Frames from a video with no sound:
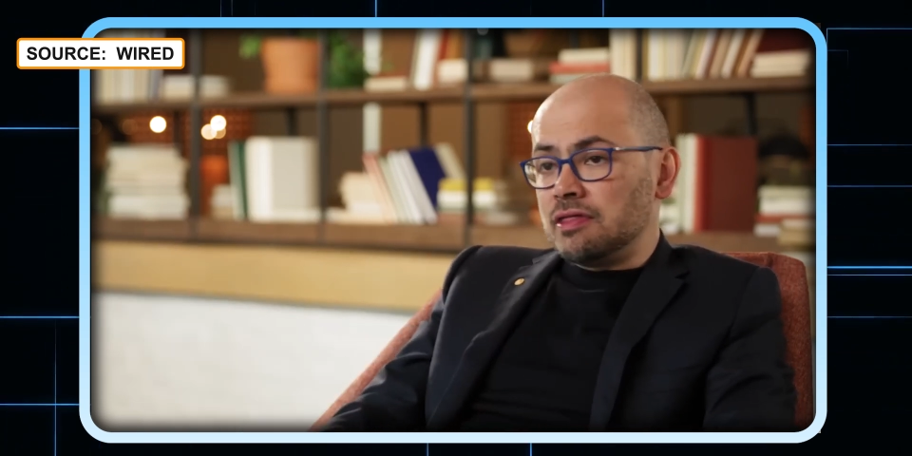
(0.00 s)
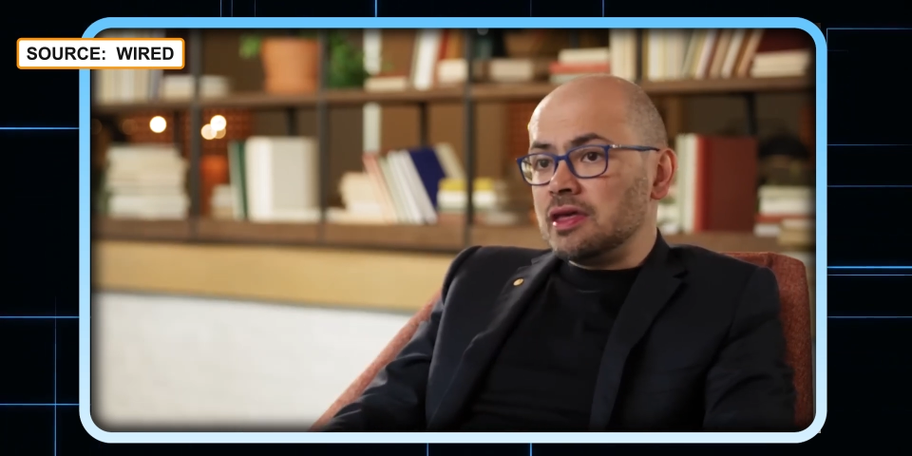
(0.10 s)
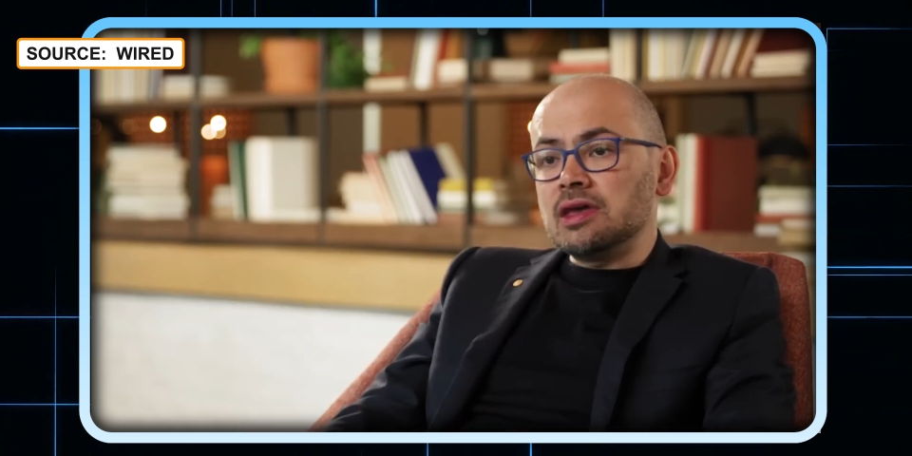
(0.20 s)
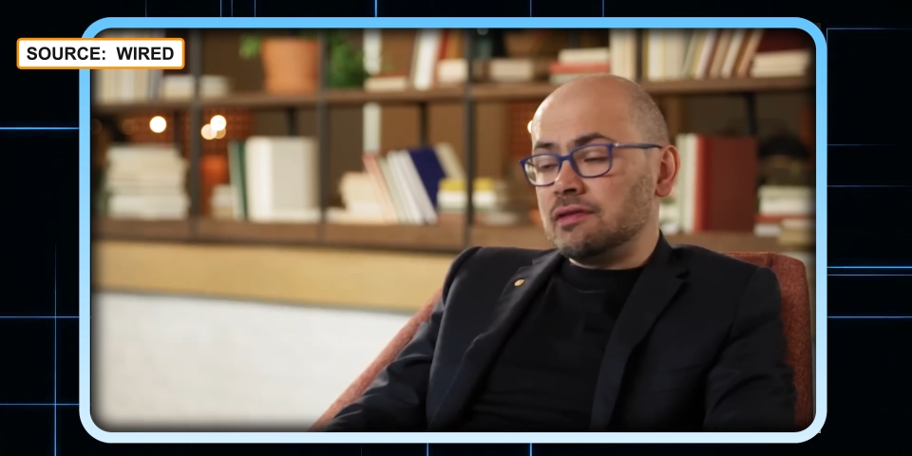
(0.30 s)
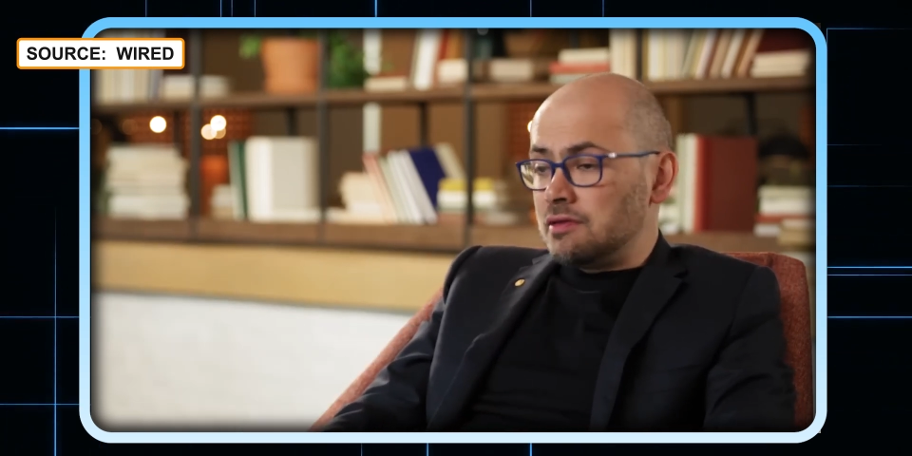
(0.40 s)
I
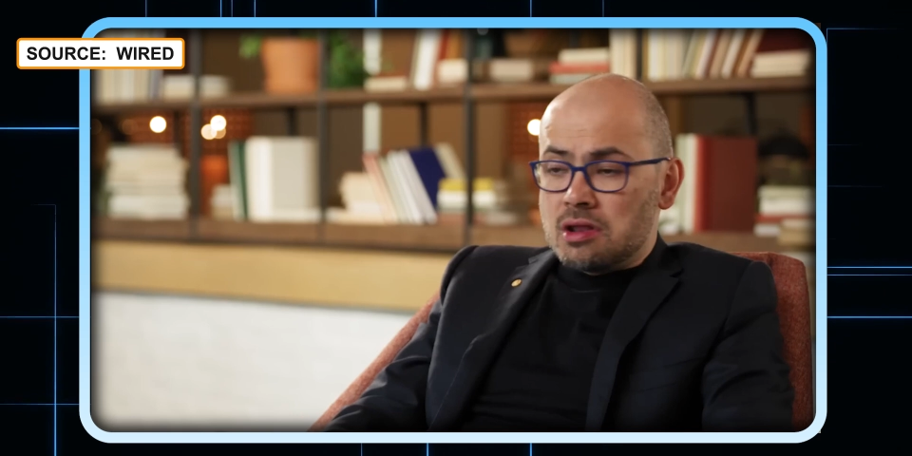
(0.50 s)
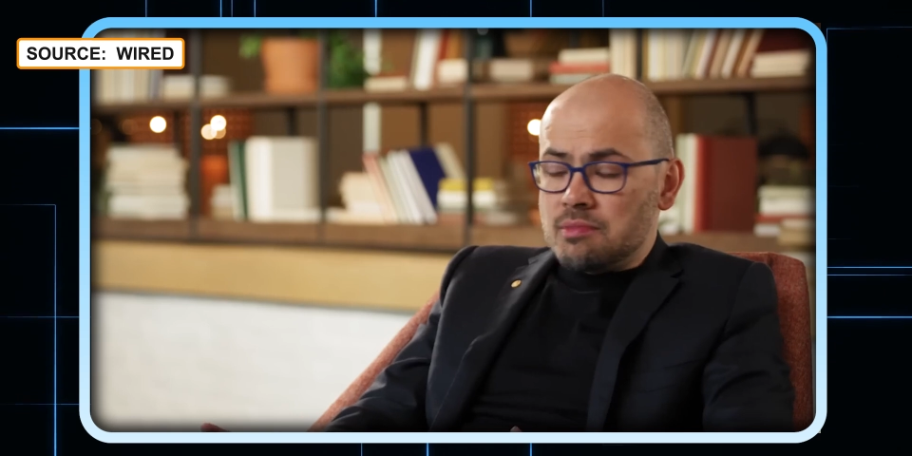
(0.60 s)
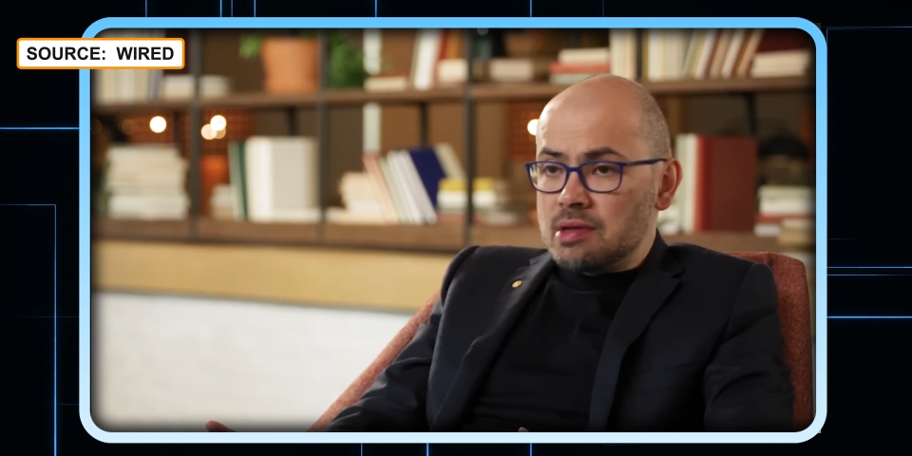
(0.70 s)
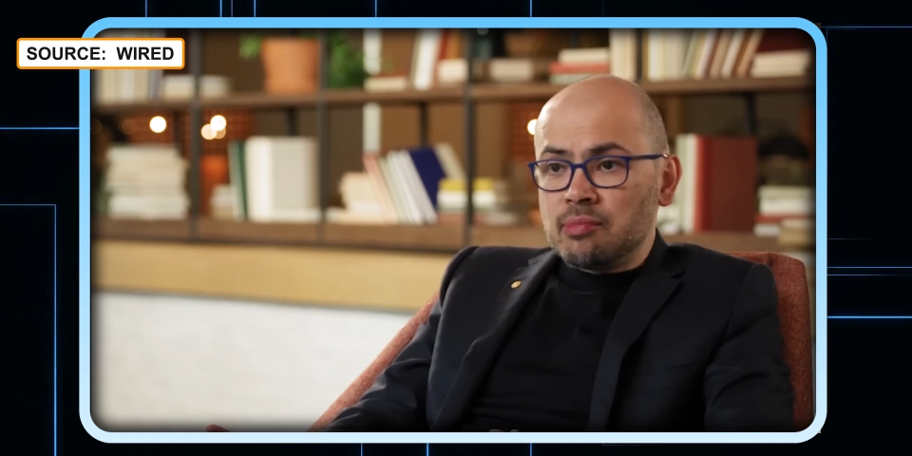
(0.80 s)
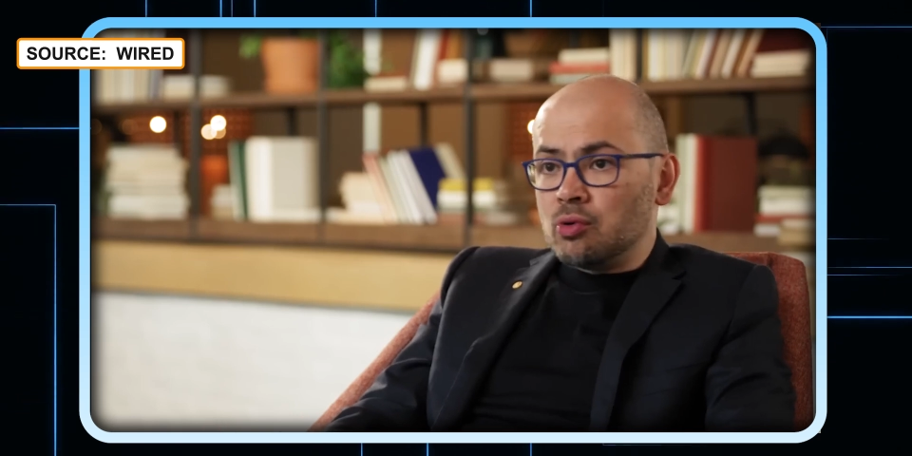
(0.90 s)
think is going
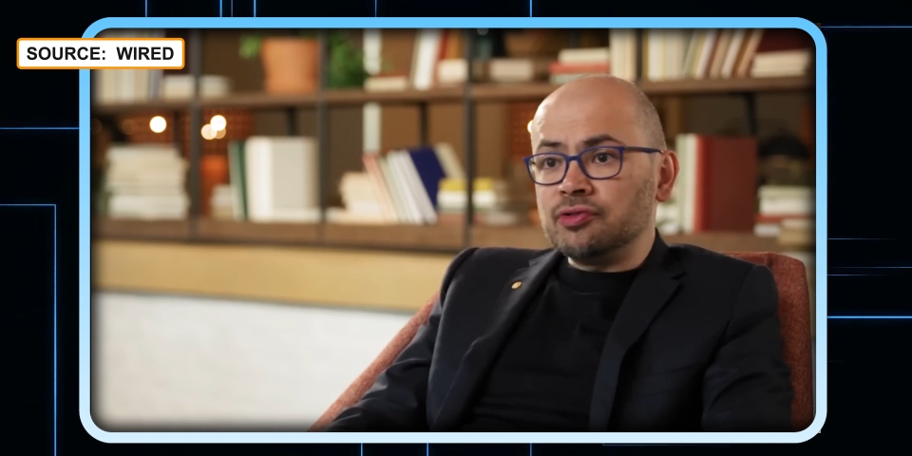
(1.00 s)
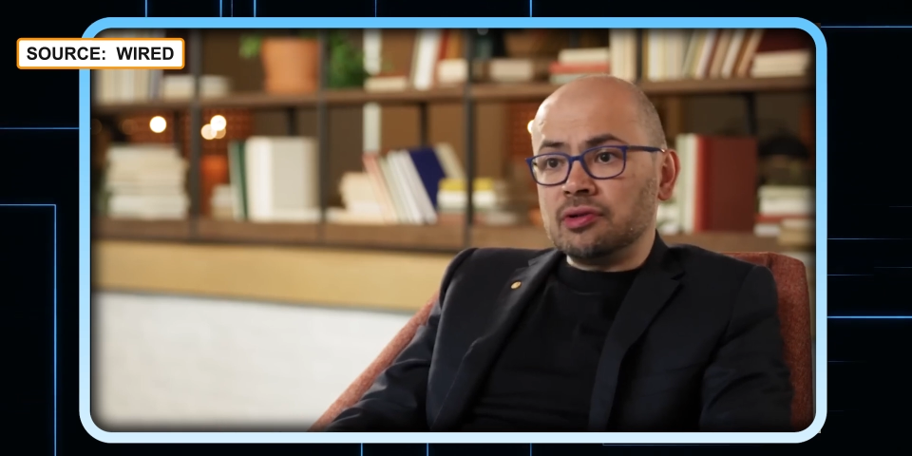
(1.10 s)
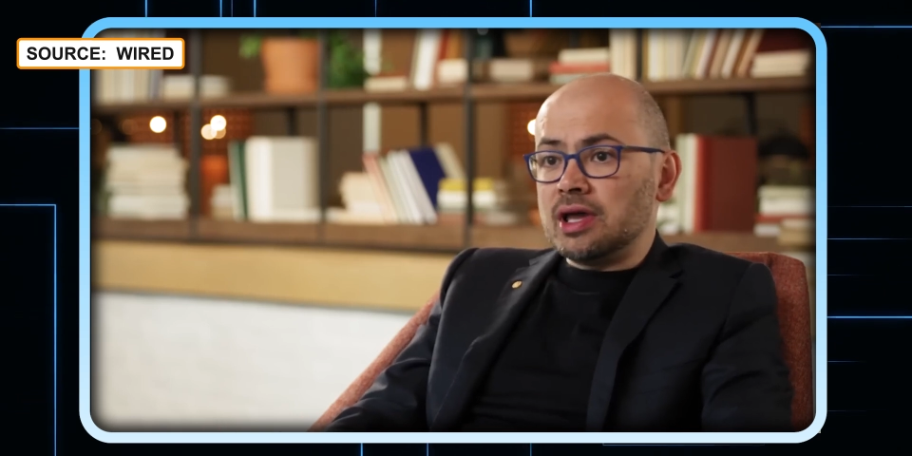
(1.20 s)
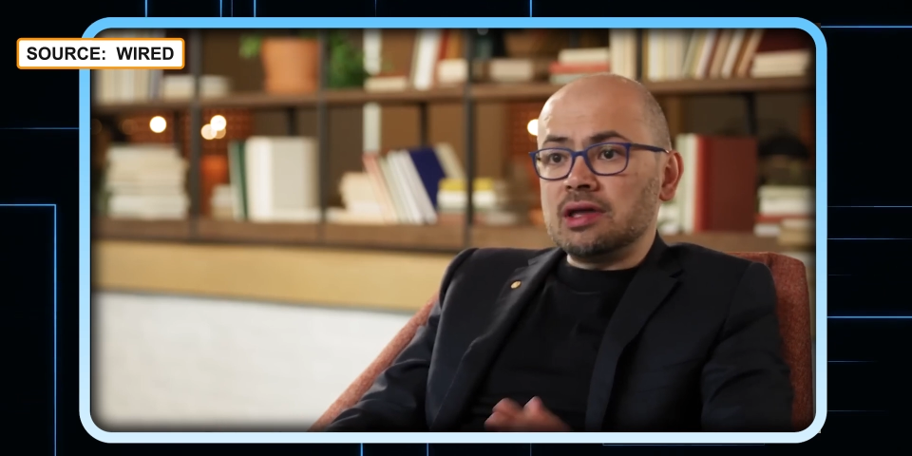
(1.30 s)
to be important.